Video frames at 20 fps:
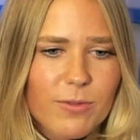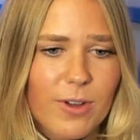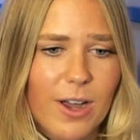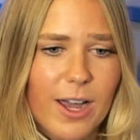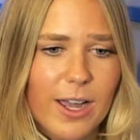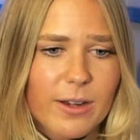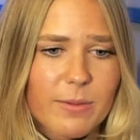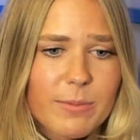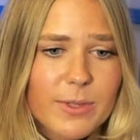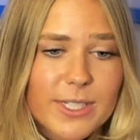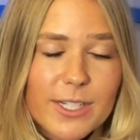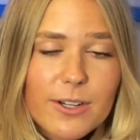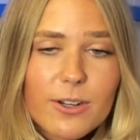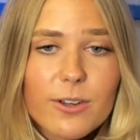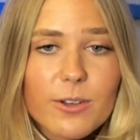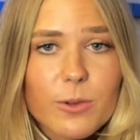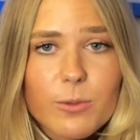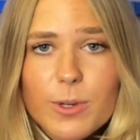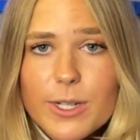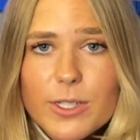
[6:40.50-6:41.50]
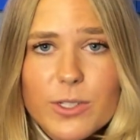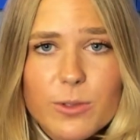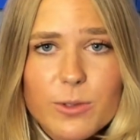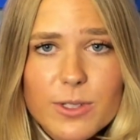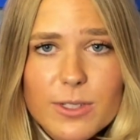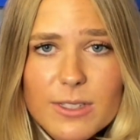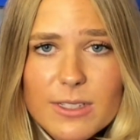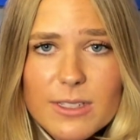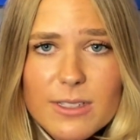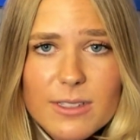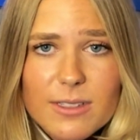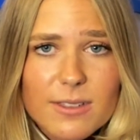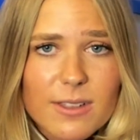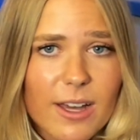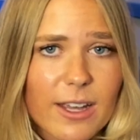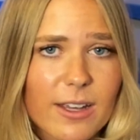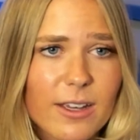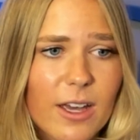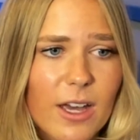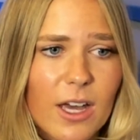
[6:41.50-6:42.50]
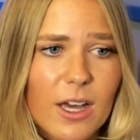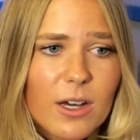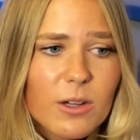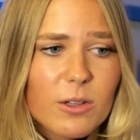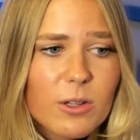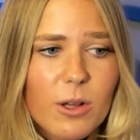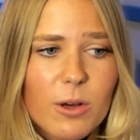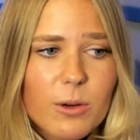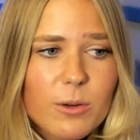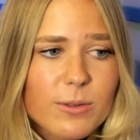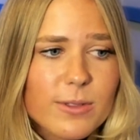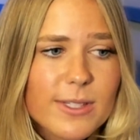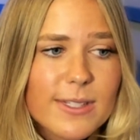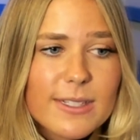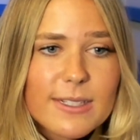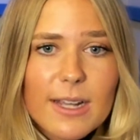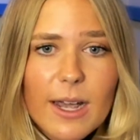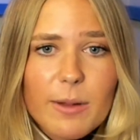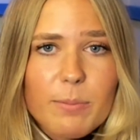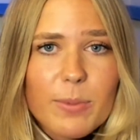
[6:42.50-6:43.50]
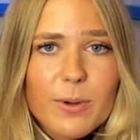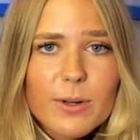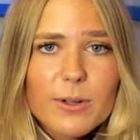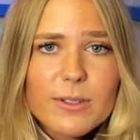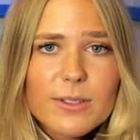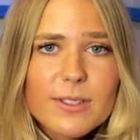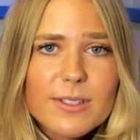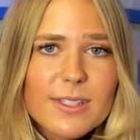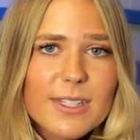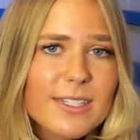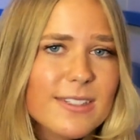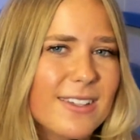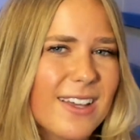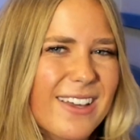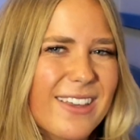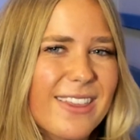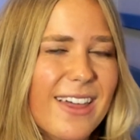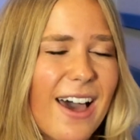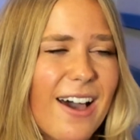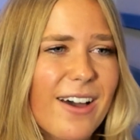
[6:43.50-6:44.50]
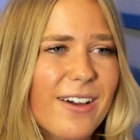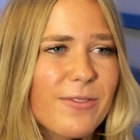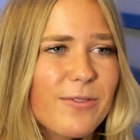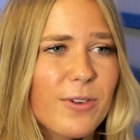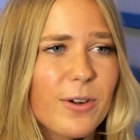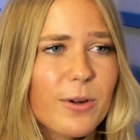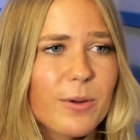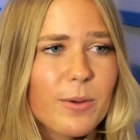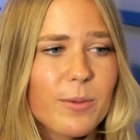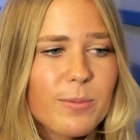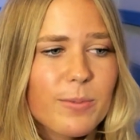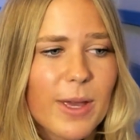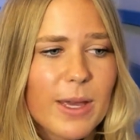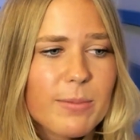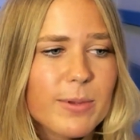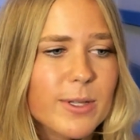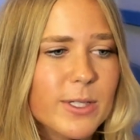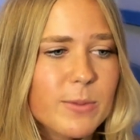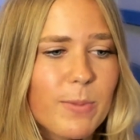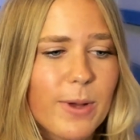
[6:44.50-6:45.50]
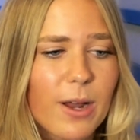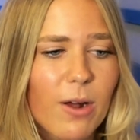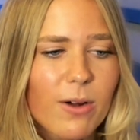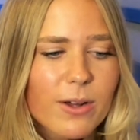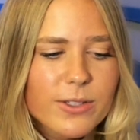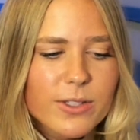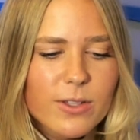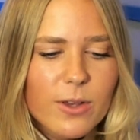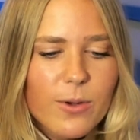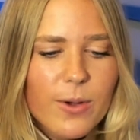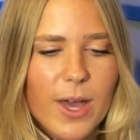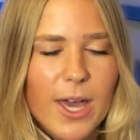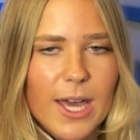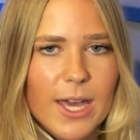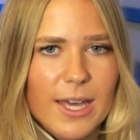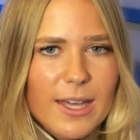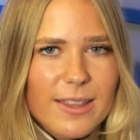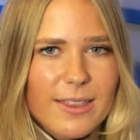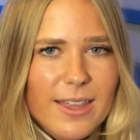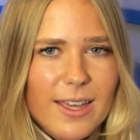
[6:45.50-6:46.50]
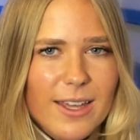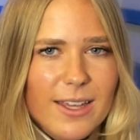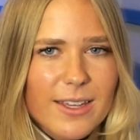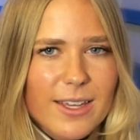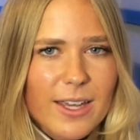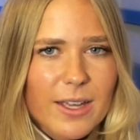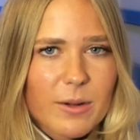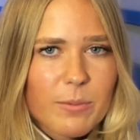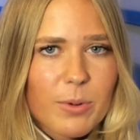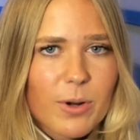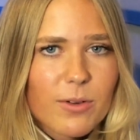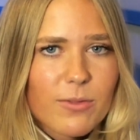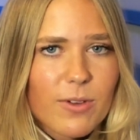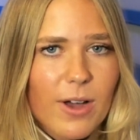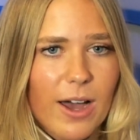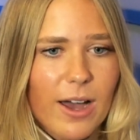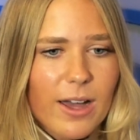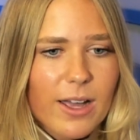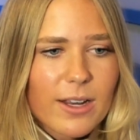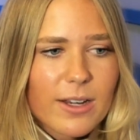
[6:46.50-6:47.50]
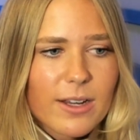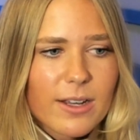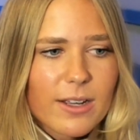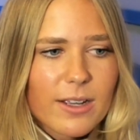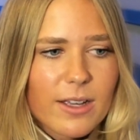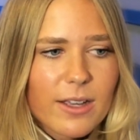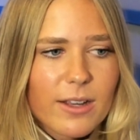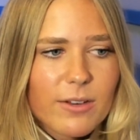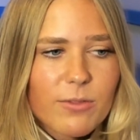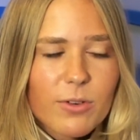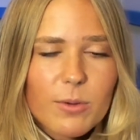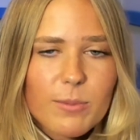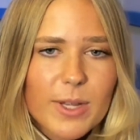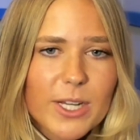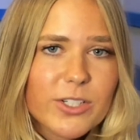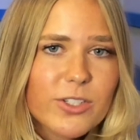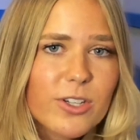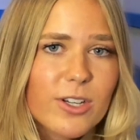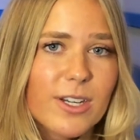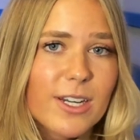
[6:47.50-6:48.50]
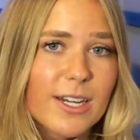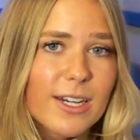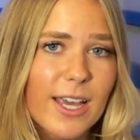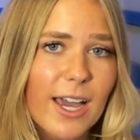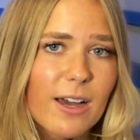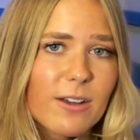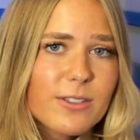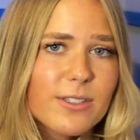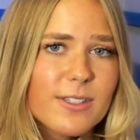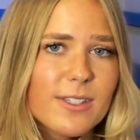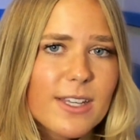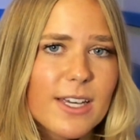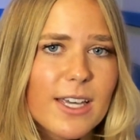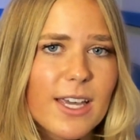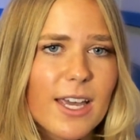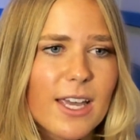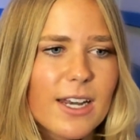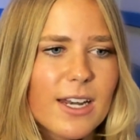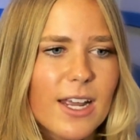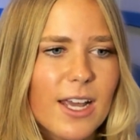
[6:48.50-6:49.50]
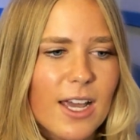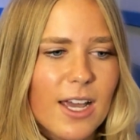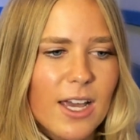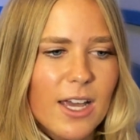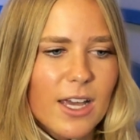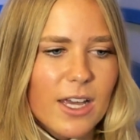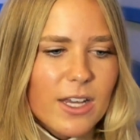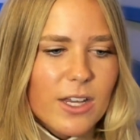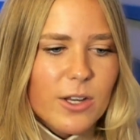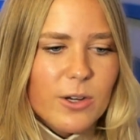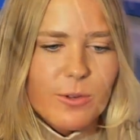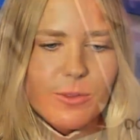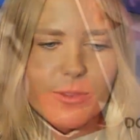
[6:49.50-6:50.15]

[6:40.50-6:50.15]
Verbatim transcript: provide material resources like clothes, diapers, things like that for babies, but also they can provide information and counseling. And you